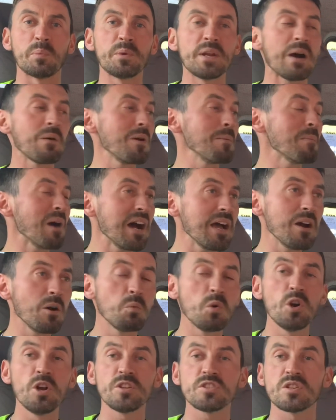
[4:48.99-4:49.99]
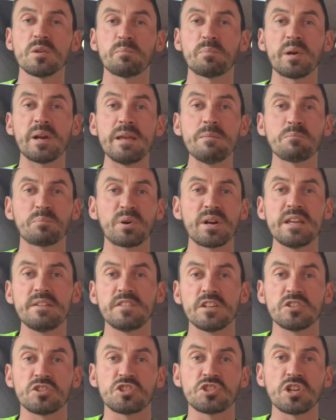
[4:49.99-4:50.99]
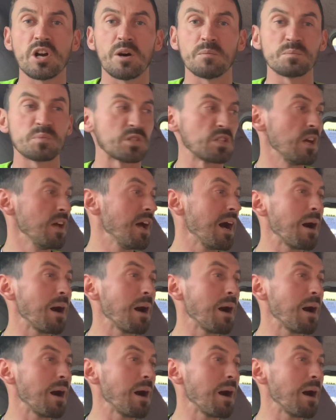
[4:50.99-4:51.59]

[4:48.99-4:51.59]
Now, it might have worked in previous jobs